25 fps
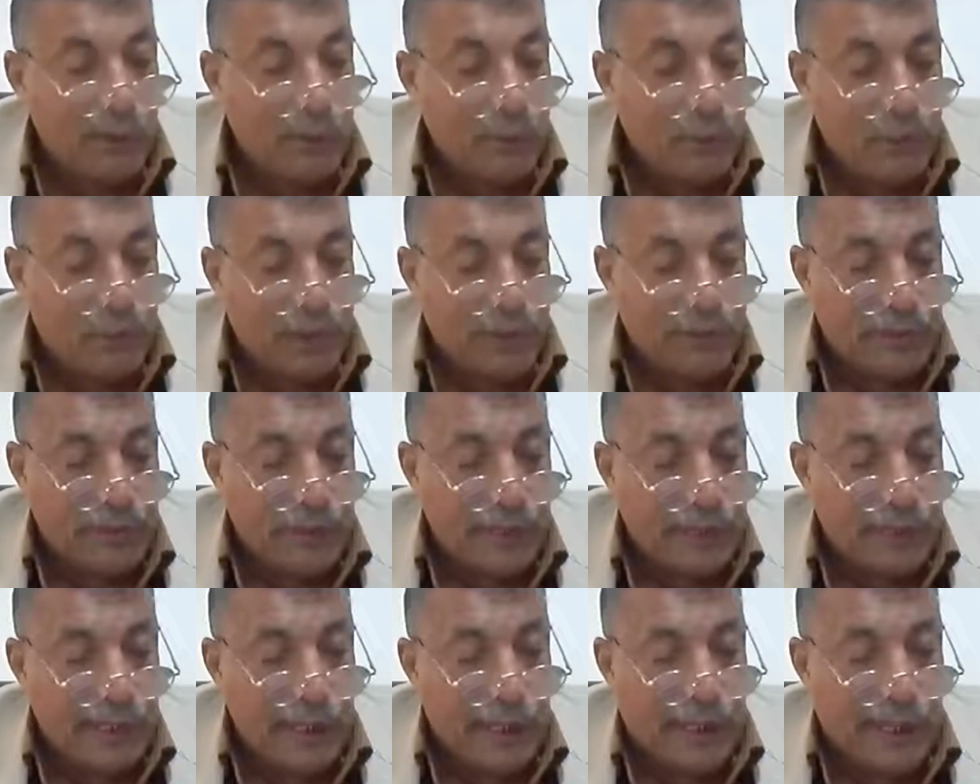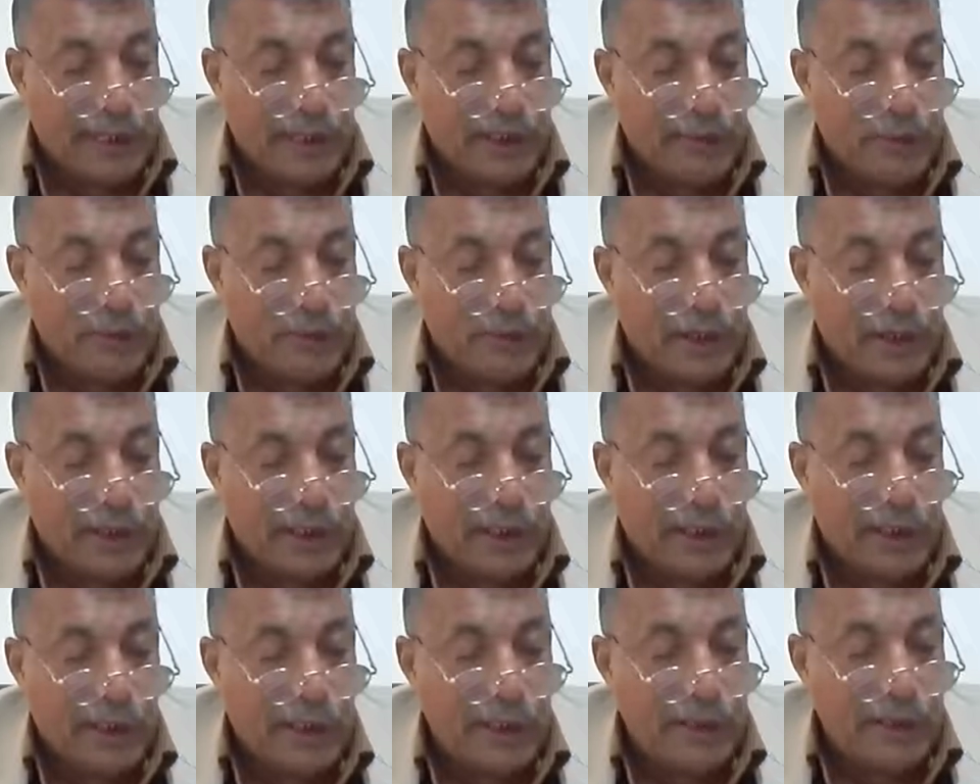with a
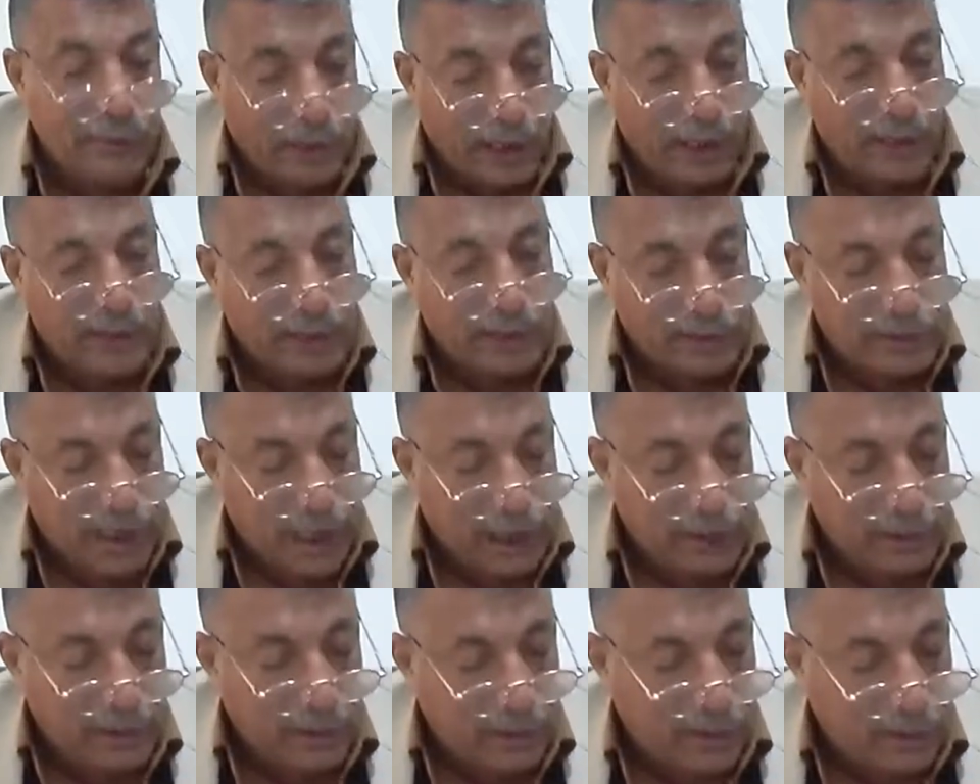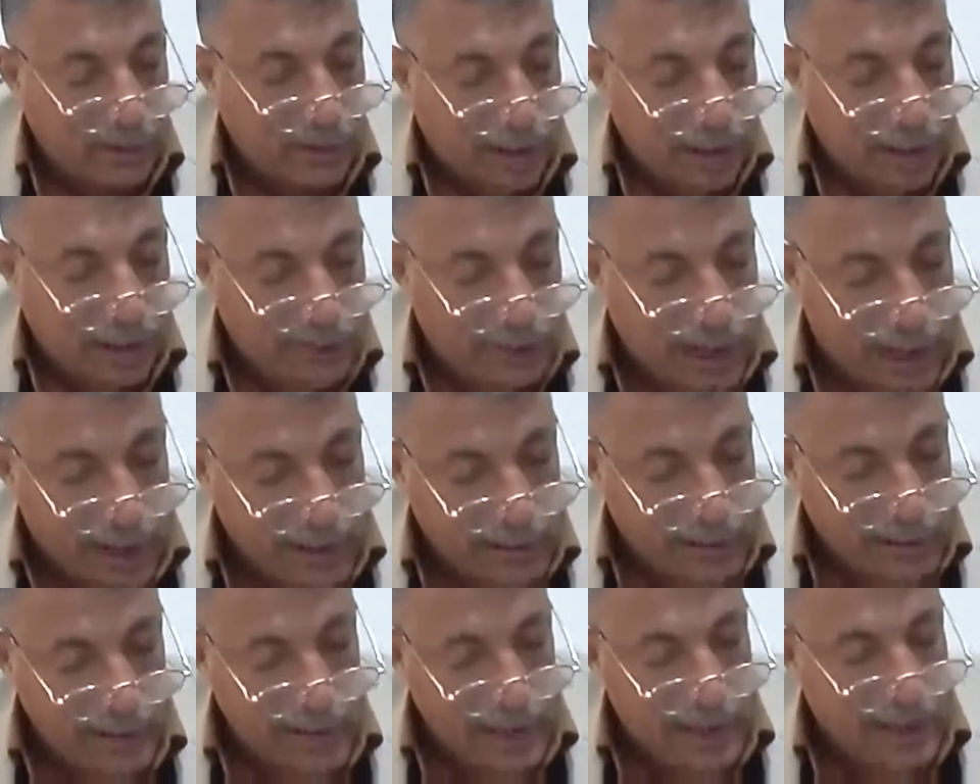literary text? And you can
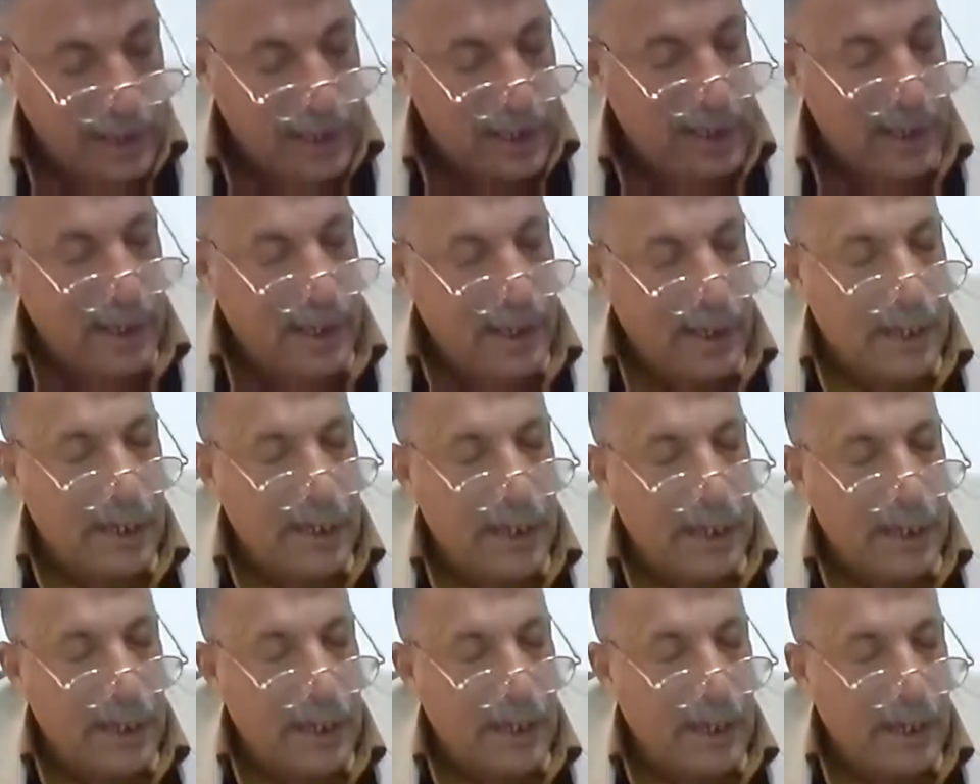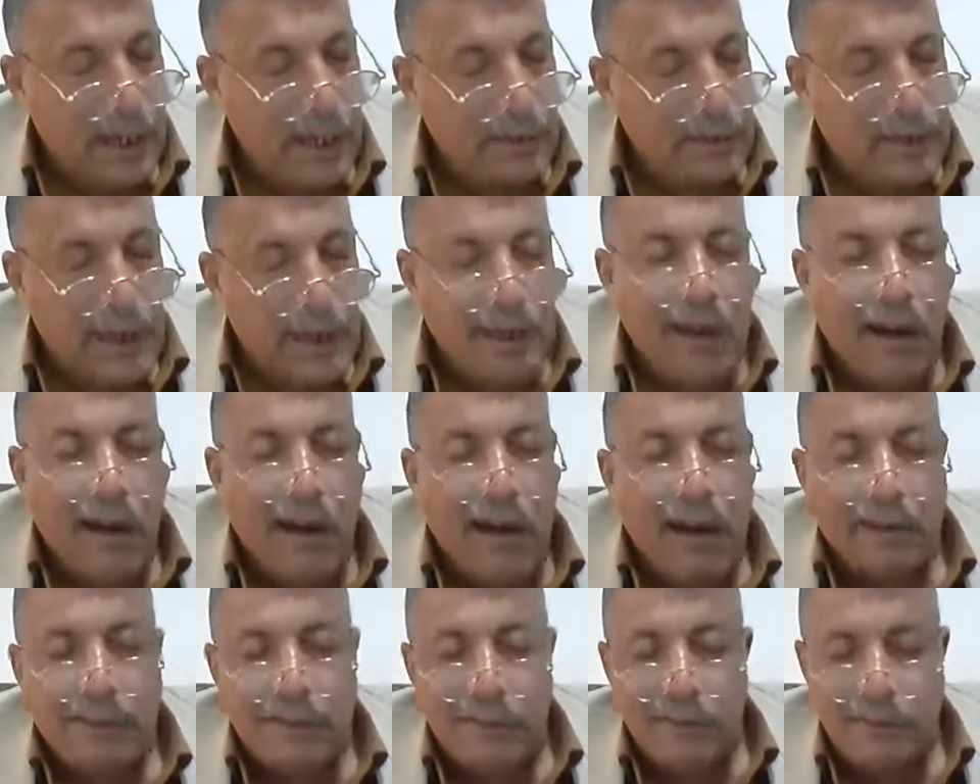recognize they
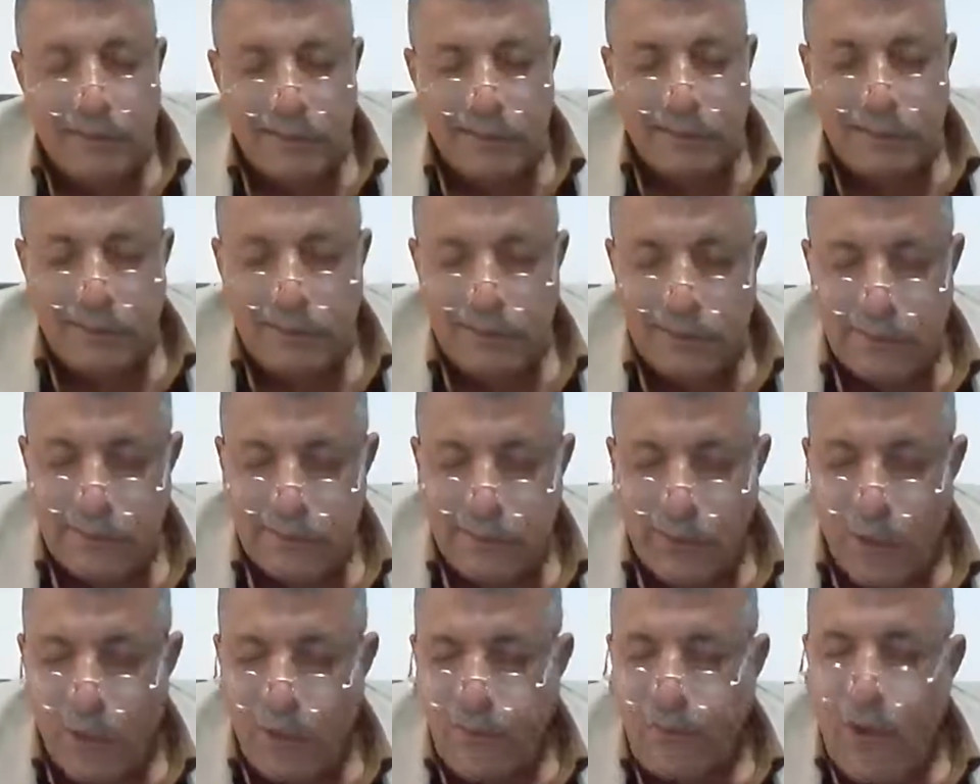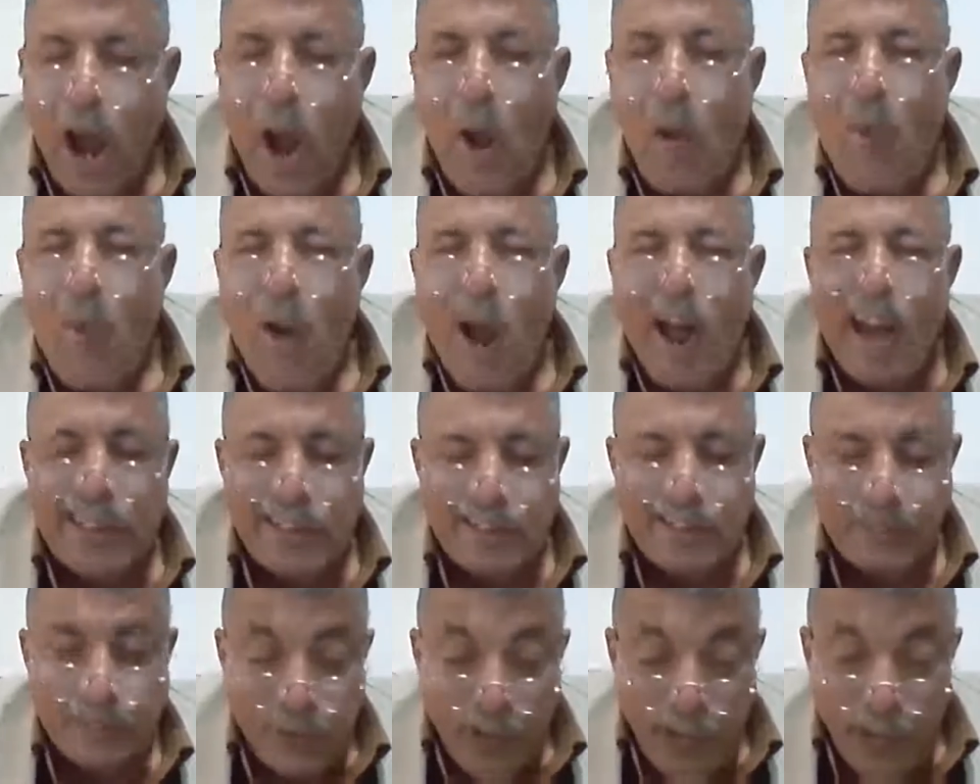are of a
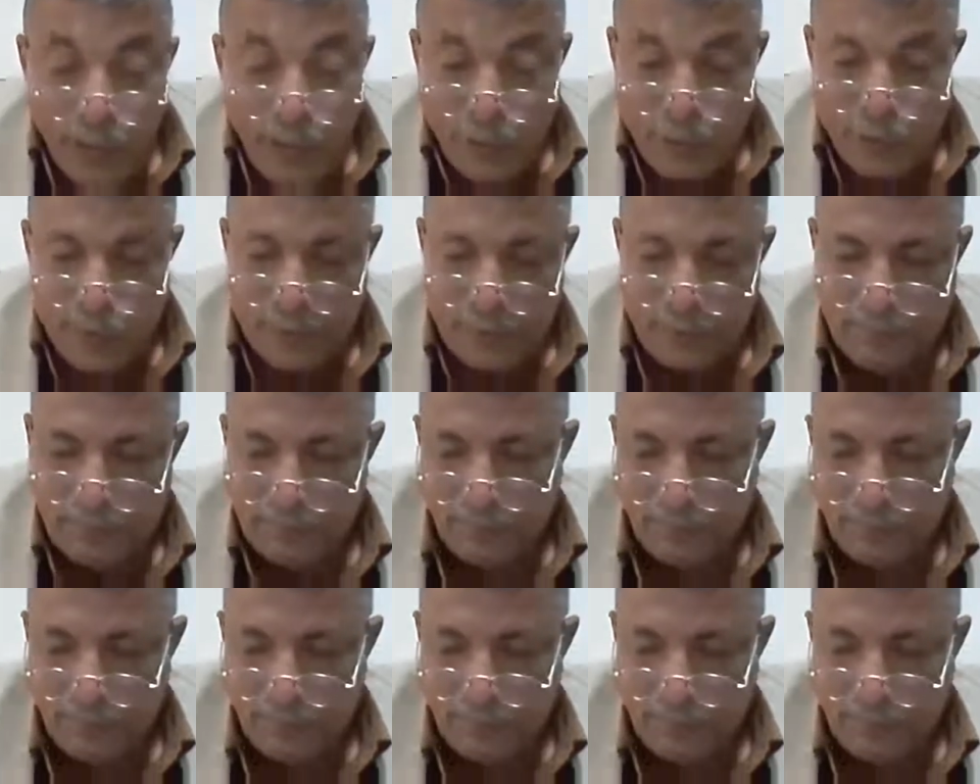wide range.